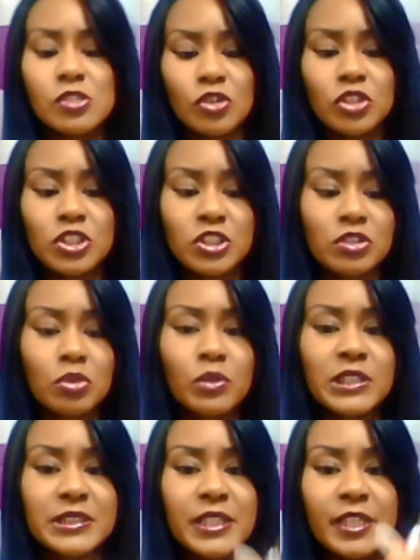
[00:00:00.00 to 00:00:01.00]
so you just
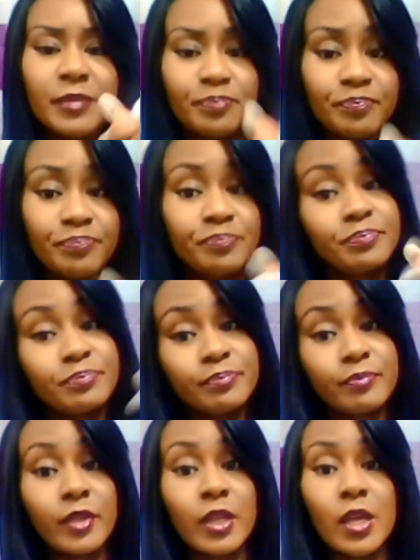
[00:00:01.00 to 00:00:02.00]
twist it,
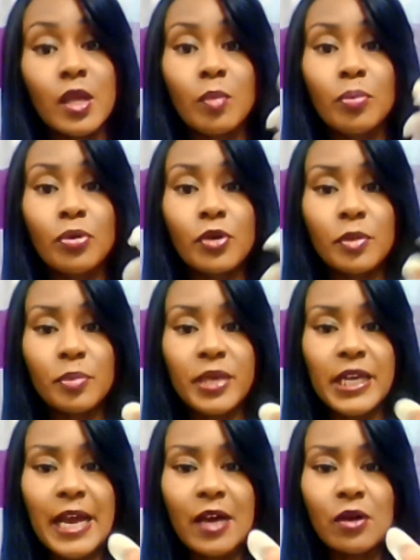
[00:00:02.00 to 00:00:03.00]
pull the
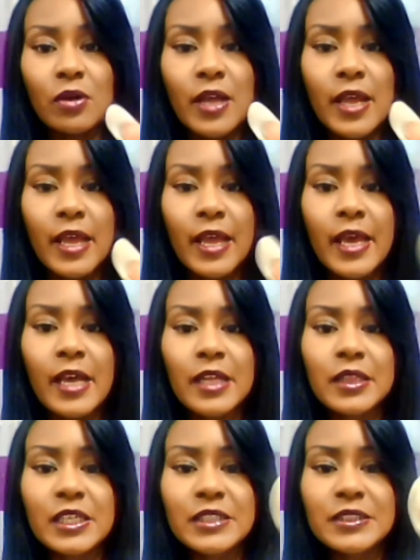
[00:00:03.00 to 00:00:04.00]
bit out,
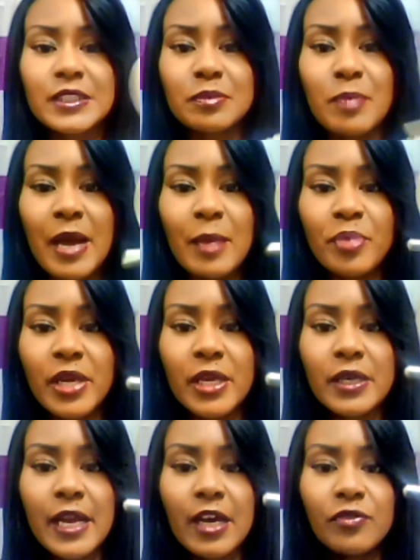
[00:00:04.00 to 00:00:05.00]
and this is my
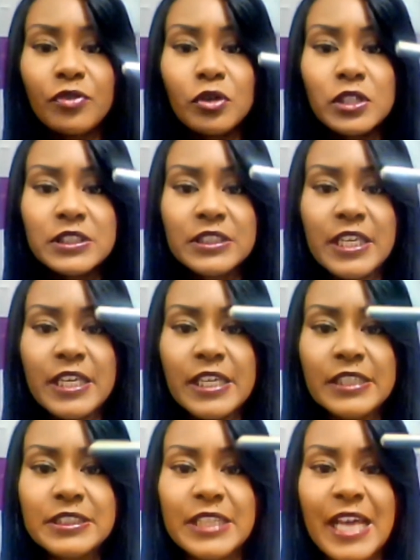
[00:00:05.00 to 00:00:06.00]
bit. Now, if you can see,
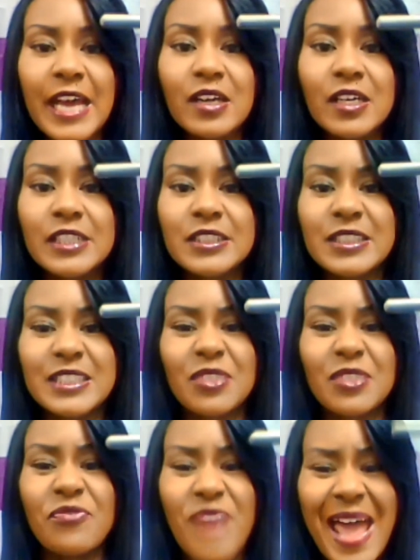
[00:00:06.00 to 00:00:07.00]
it's kind of, it's
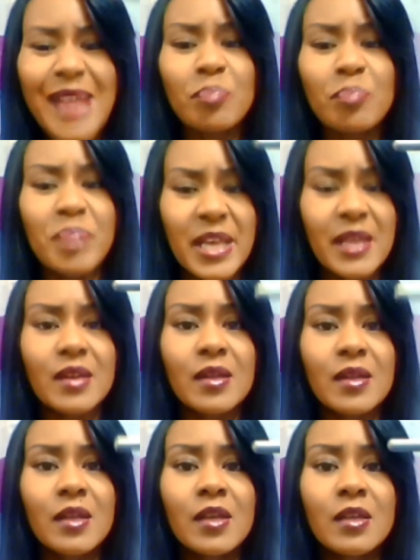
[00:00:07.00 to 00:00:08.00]
a fat bit.
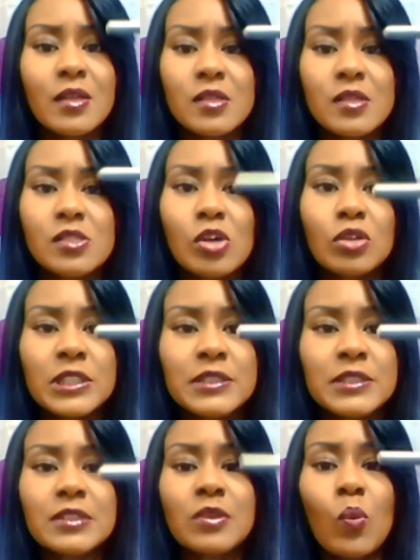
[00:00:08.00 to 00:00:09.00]
So
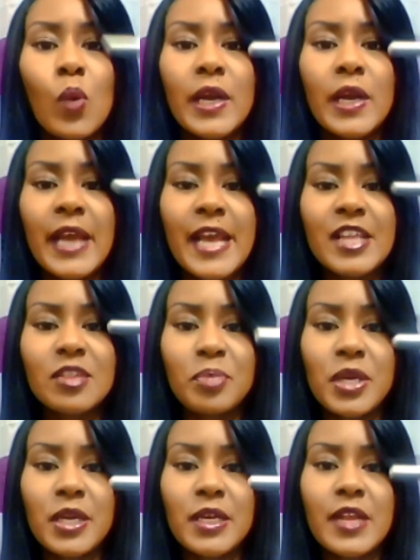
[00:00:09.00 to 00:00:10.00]
this is the 1/8
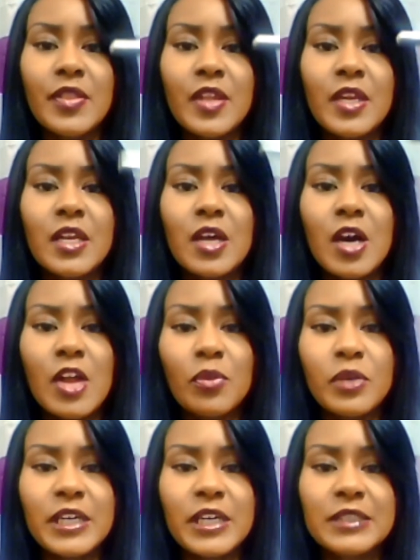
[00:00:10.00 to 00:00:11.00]
bit, and then the
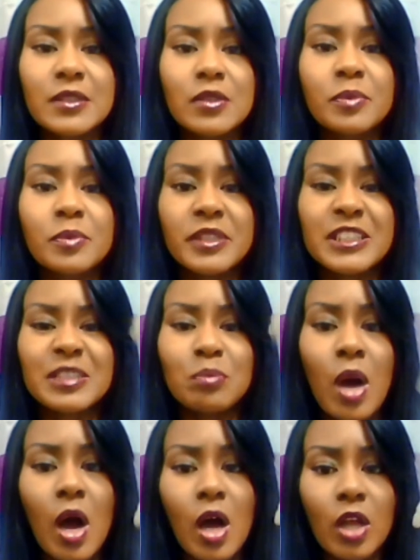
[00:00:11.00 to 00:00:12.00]
other one that's a little bit
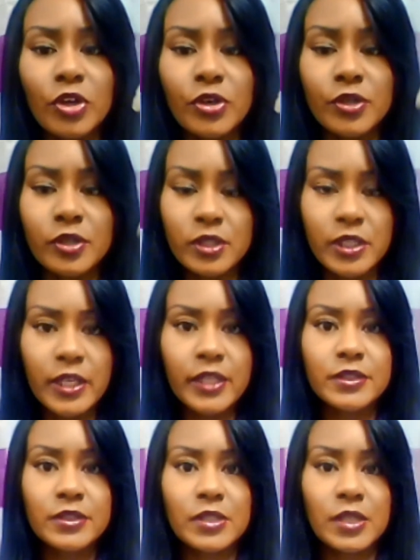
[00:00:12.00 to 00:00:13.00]
smaller
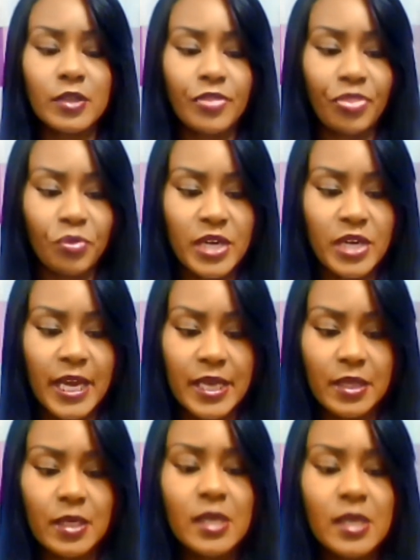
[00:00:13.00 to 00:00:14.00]
is the
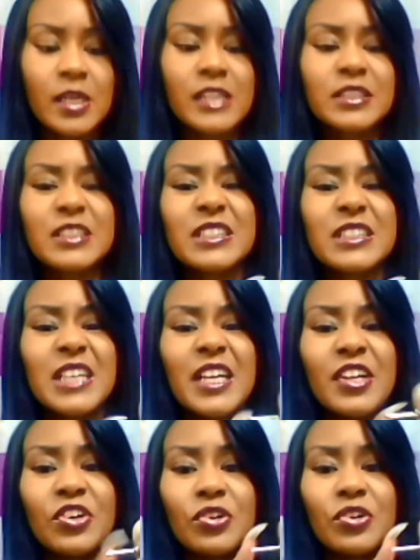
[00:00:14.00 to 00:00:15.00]
3/8. It's the
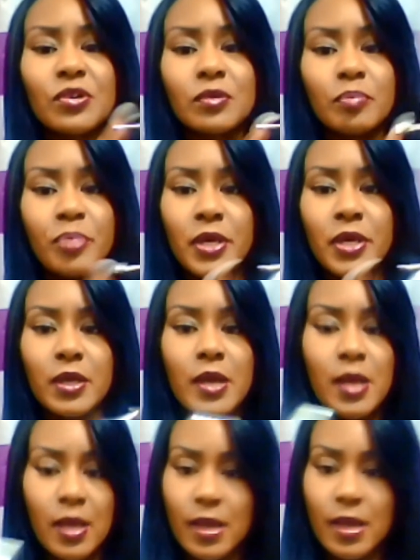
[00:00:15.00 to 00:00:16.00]
skinnier bit.
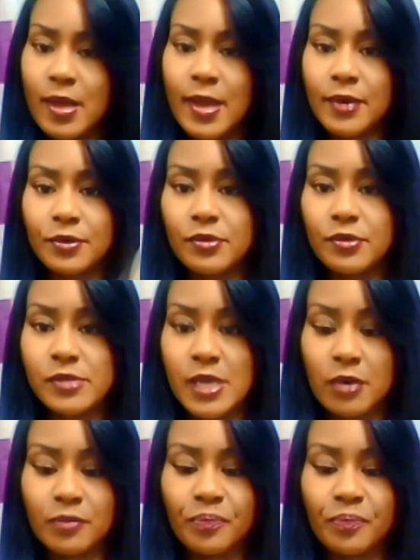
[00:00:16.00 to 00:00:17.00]
I don't use
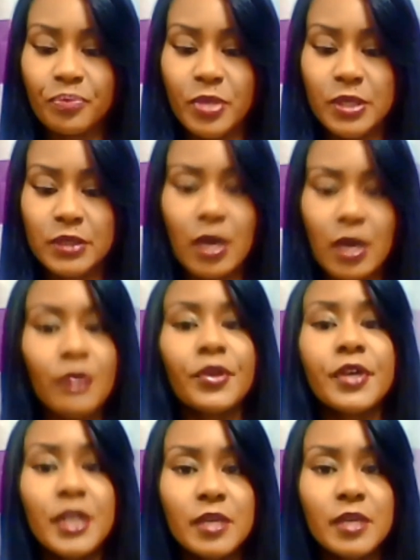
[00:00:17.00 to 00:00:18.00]
that one because all the
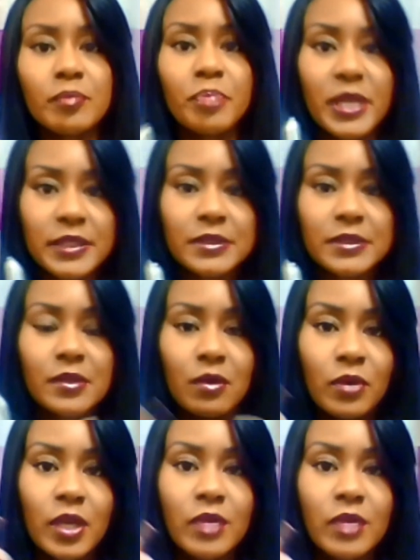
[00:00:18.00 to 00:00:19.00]
good bits
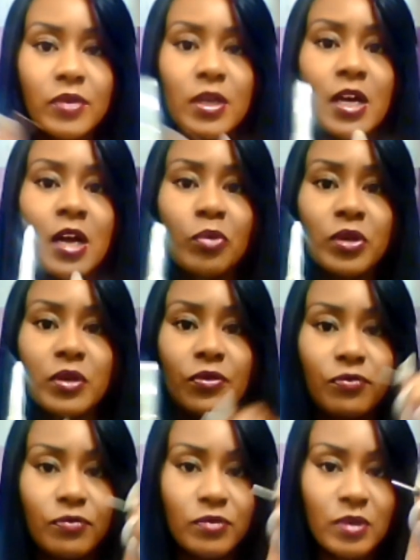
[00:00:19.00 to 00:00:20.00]
or whatever come with
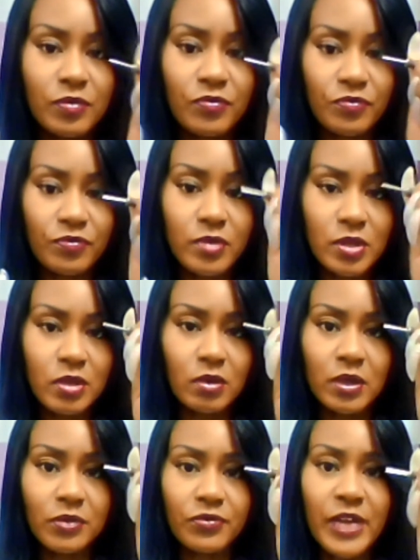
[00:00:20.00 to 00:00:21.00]
the you know,
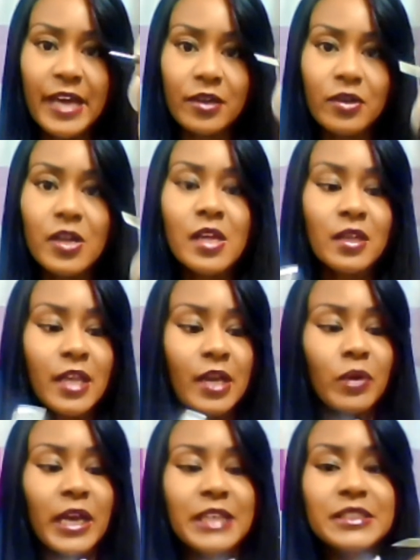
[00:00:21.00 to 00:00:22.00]
they're fatter. Like
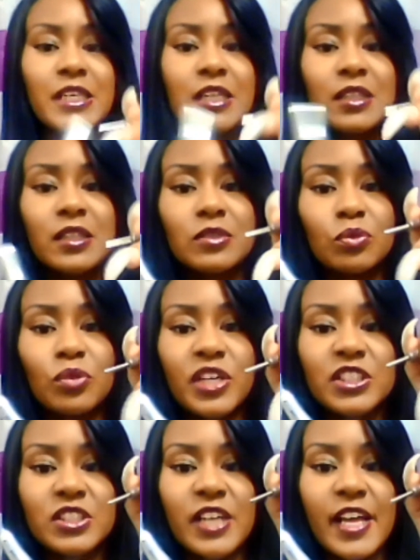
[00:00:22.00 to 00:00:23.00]
when I did this
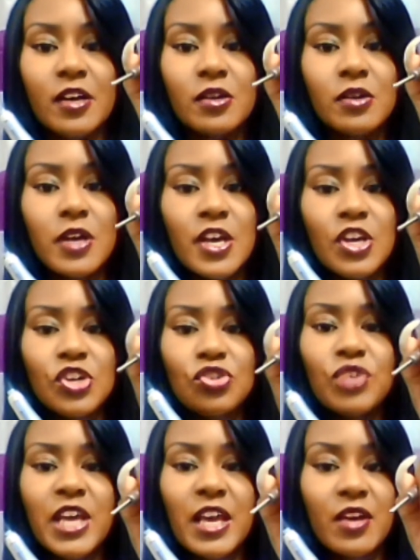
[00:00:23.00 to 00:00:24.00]
ridge nail,
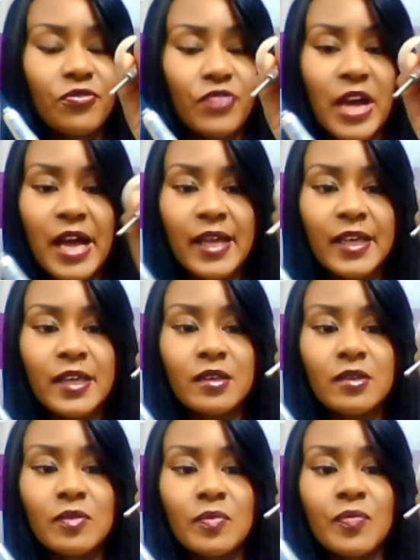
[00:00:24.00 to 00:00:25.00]
you can't
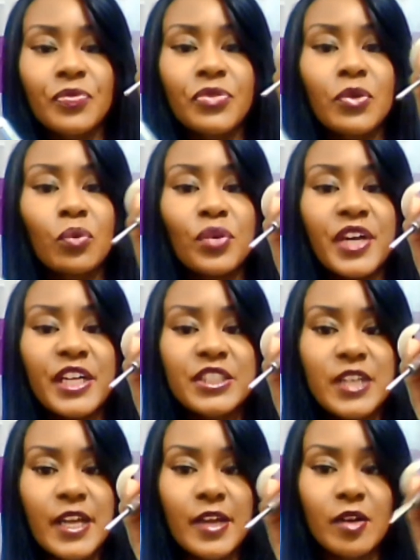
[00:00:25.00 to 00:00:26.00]
find the
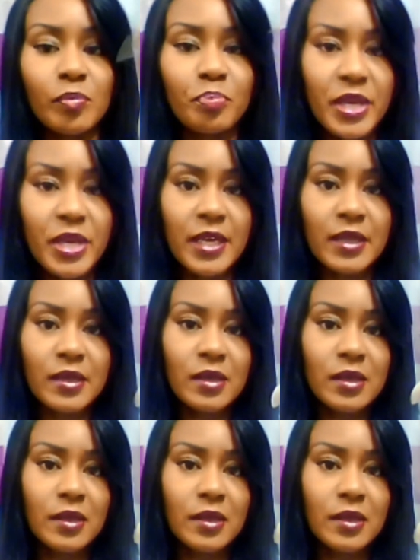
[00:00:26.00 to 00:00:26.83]
ridge nail bit